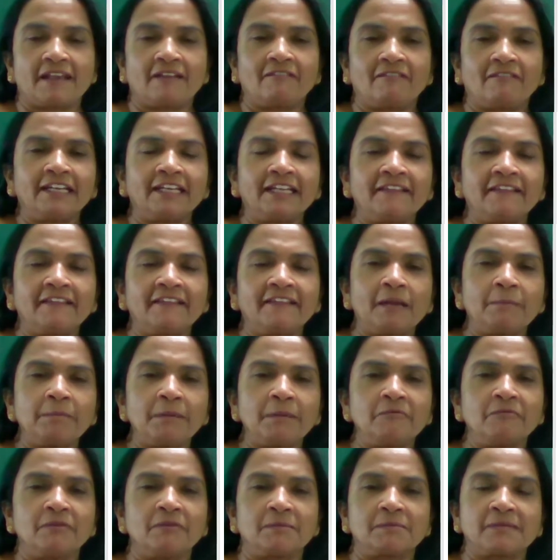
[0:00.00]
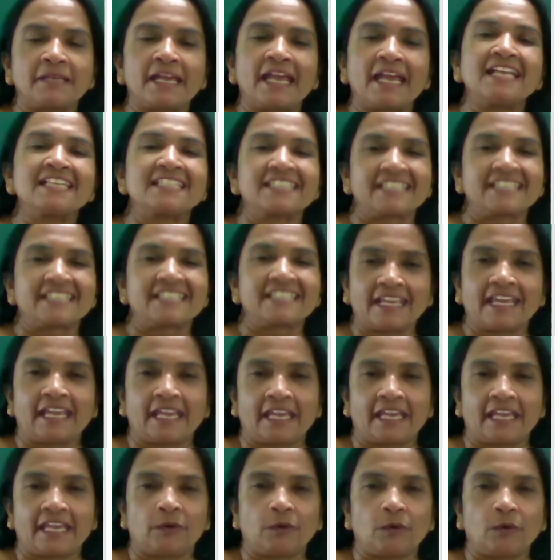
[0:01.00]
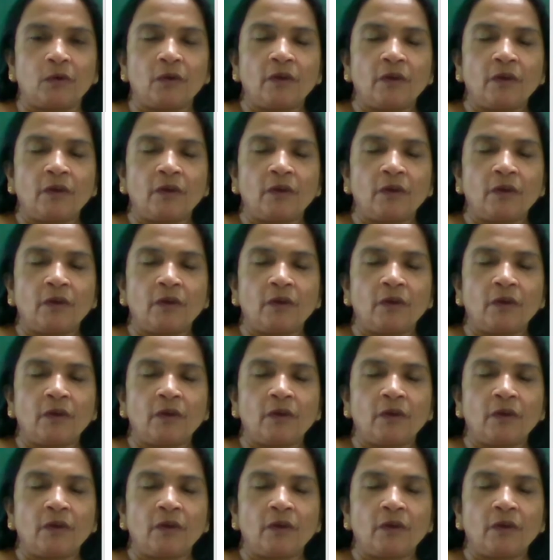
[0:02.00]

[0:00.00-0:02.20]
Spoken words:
What are the helping verbs? Has and have.